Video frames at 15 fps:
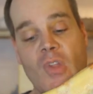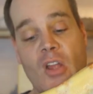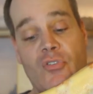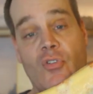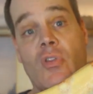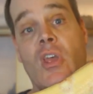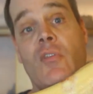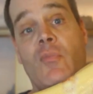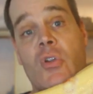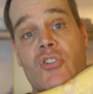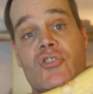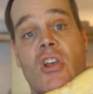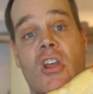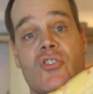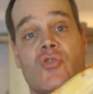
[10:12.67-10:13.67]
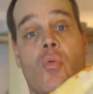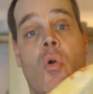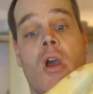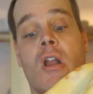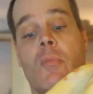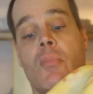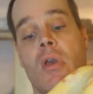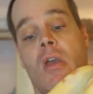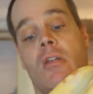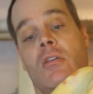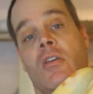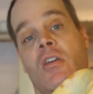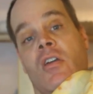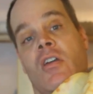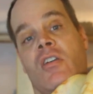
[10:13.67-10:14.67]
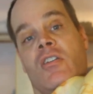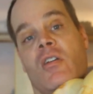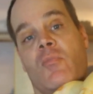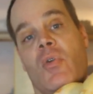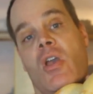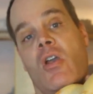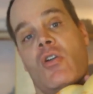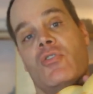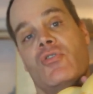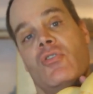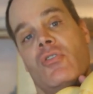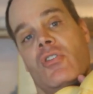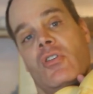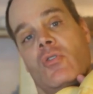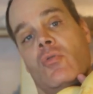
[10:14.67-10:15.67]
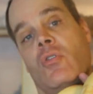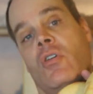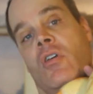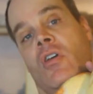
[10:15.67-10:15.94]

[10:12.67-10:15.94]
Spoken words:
And so they've been changed quite a bit compared to the,